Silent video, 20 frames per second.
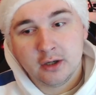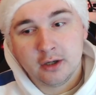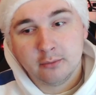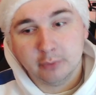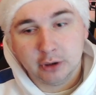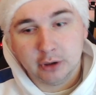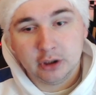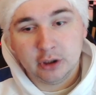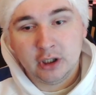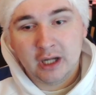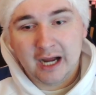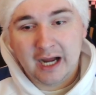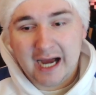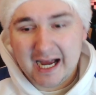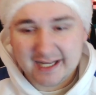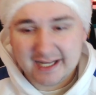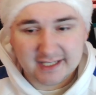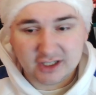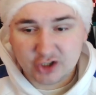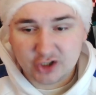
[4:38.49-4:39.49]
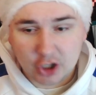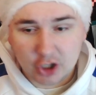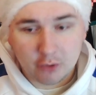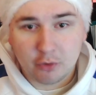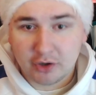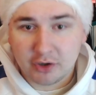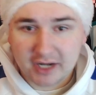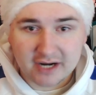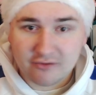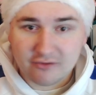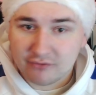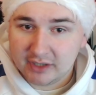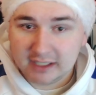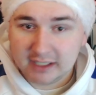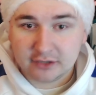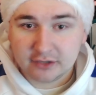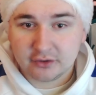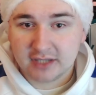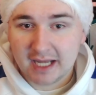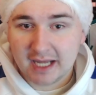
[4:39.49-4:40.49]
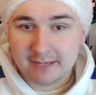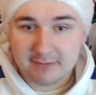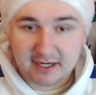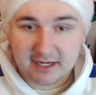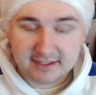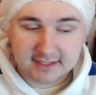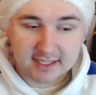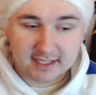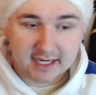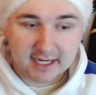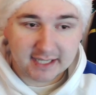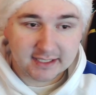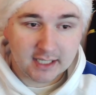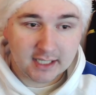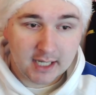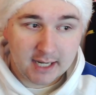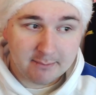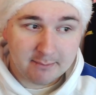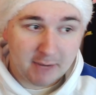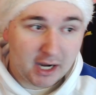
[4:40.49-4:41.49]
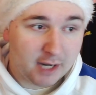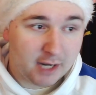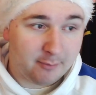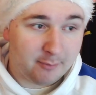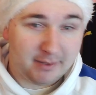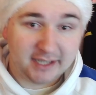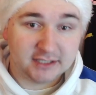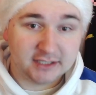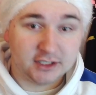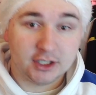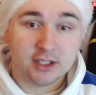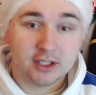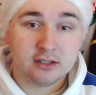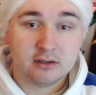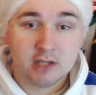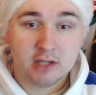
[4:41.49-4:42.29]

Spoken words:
But I think Joe Ward had a really good game yesterday. In my opinion,